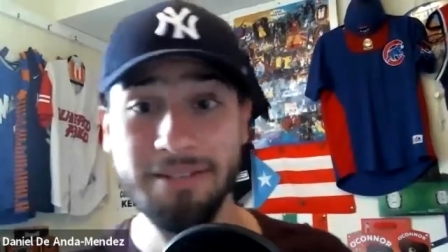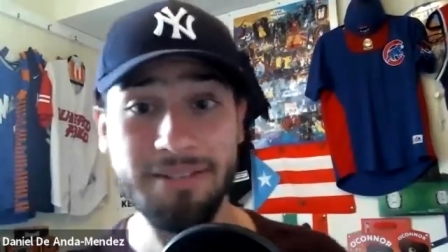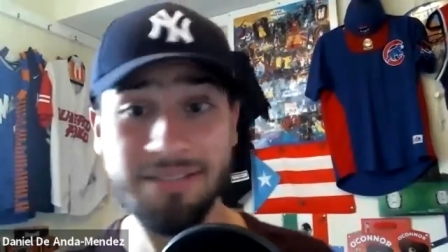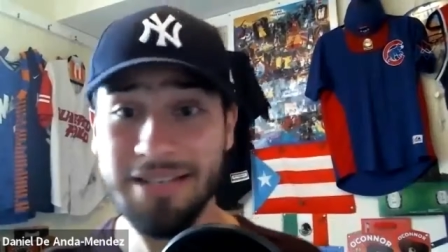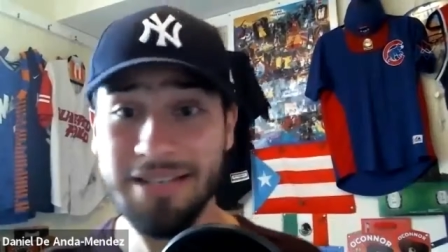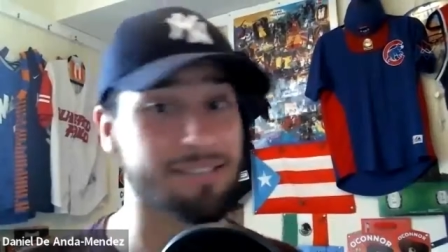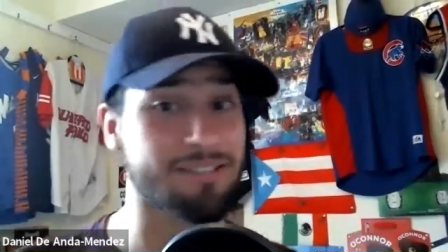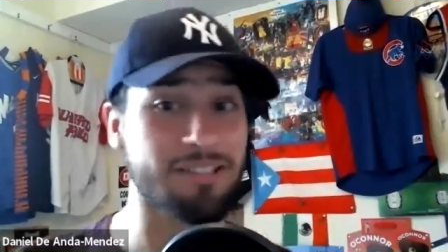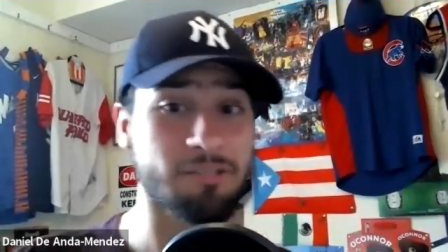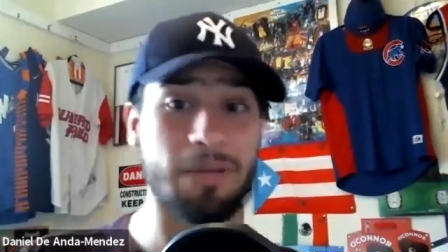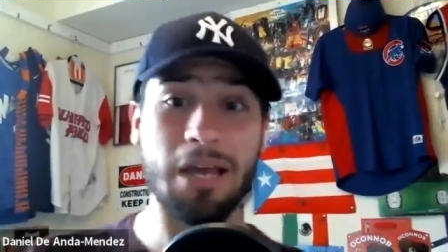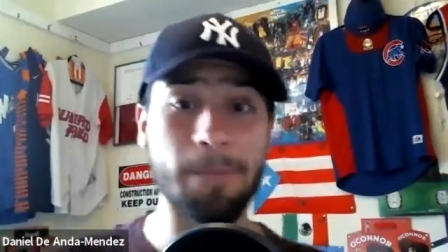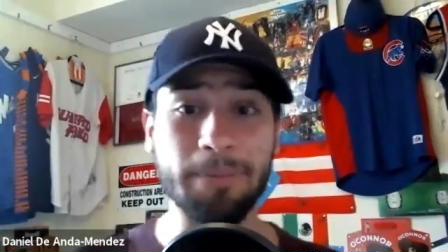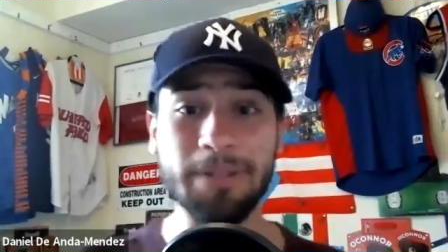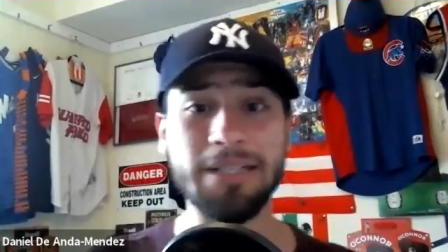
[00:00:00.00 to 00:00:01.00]
This is not just
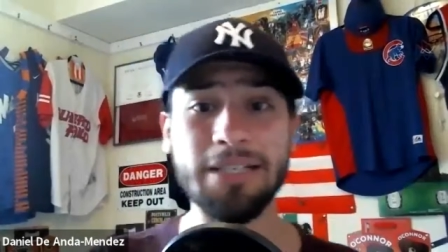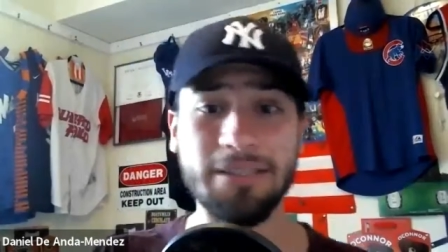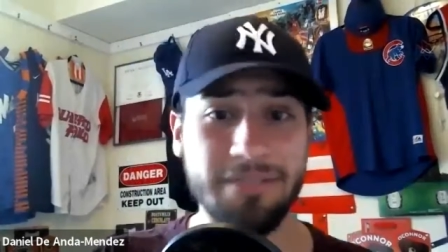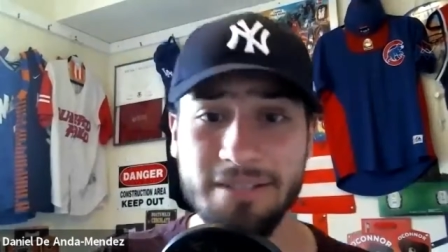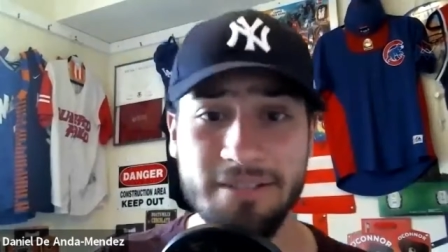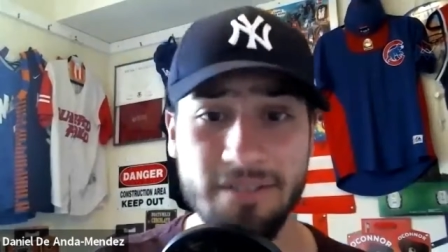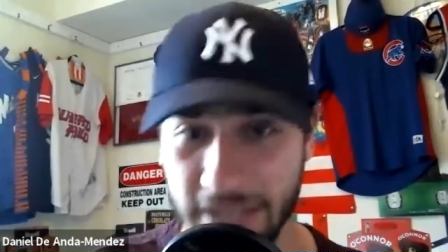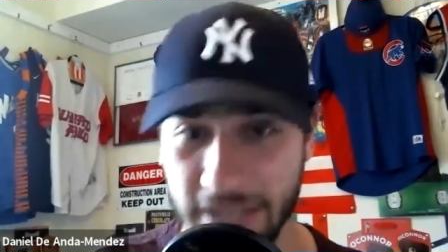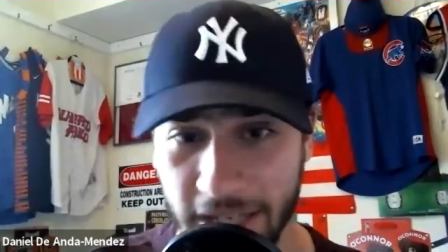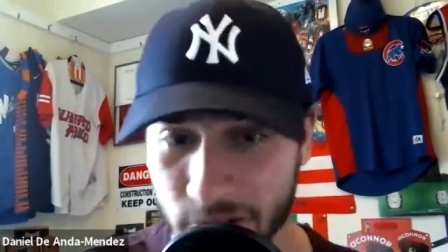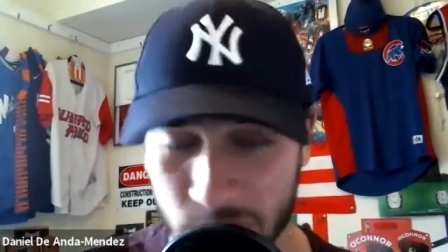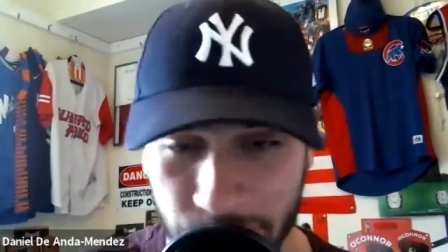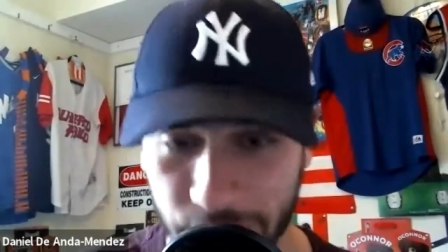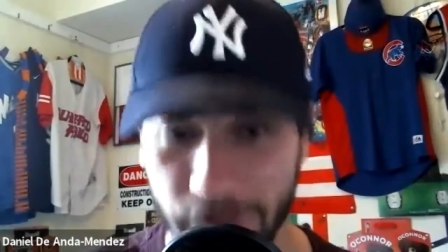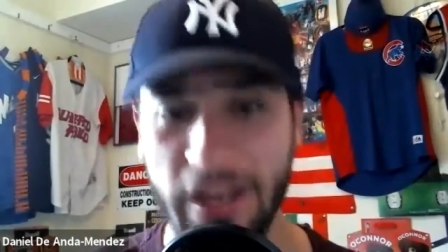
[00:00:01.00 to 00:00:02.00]
my opinion. This is
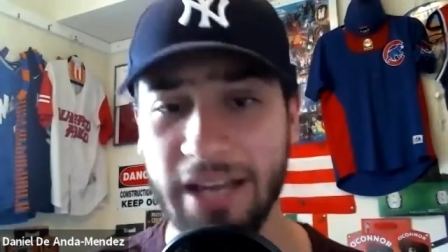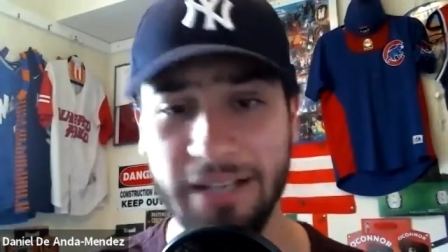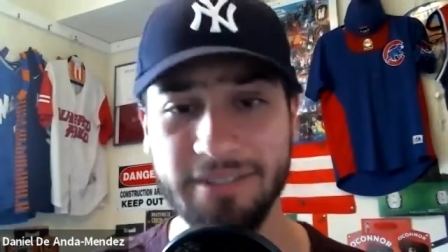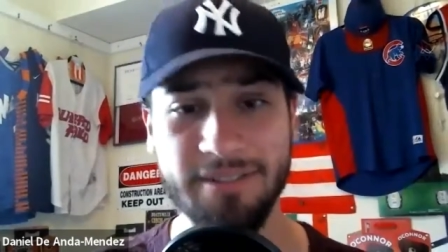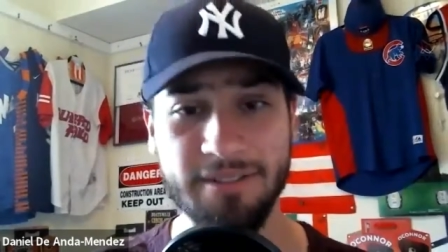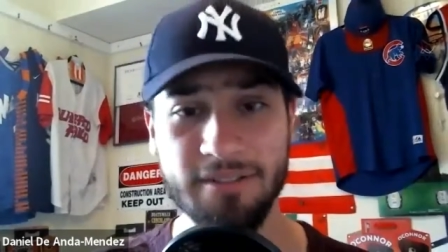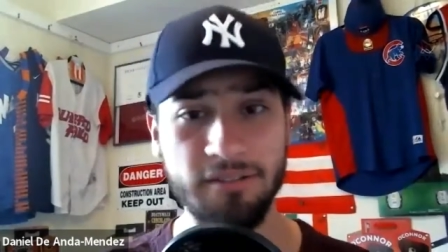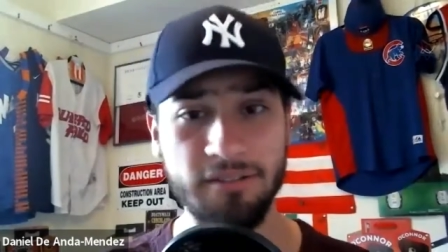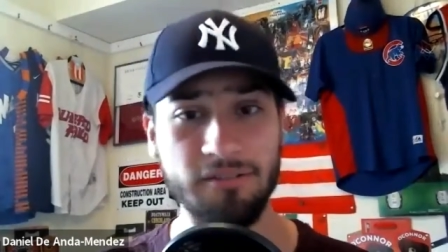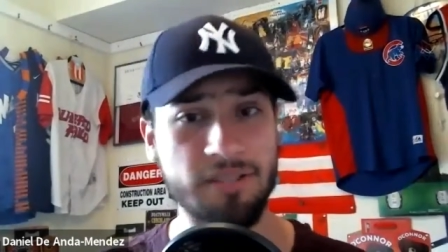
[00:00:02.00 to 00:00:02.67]
actual facts.